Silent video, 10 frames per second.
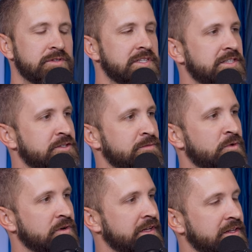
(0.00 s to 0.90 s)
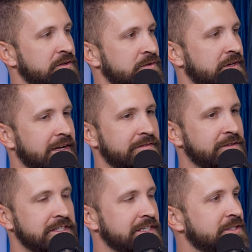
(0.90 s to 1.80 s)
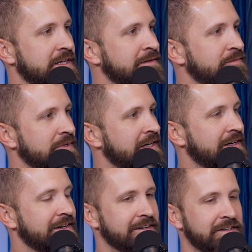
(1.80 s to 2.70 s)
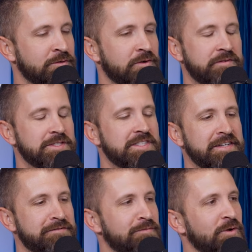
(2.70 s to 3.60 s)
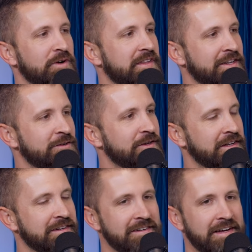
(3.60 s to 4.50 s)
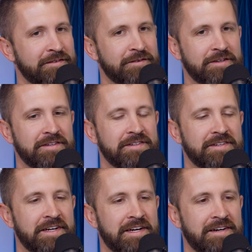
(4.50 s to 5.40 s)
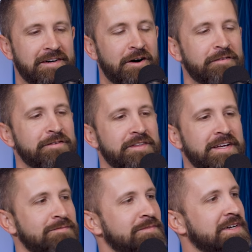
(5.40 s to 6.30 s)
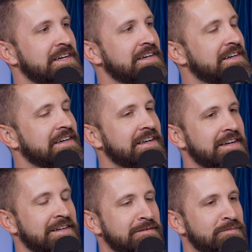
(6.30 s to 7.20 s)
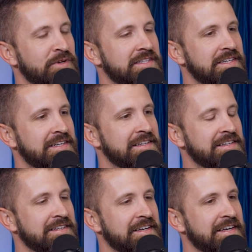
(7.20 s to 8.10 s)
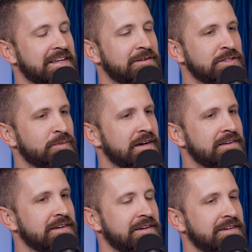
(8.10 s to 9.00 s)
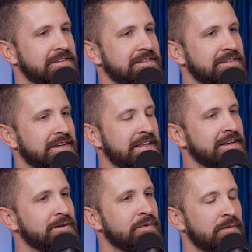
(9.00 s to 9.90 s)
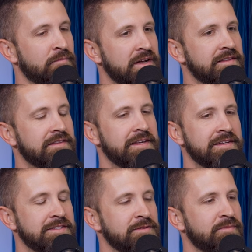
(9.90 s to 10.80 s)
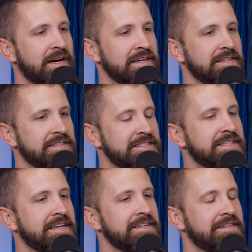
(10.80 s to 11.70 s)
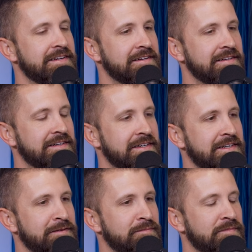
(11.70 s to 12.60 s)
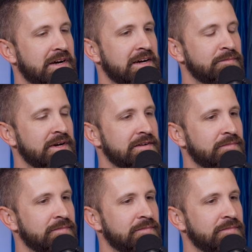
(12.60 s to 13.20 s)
teach you more than you could ever teach them. You will receive more than you could ever offer them. It was about, I think, a month into my stay there, I met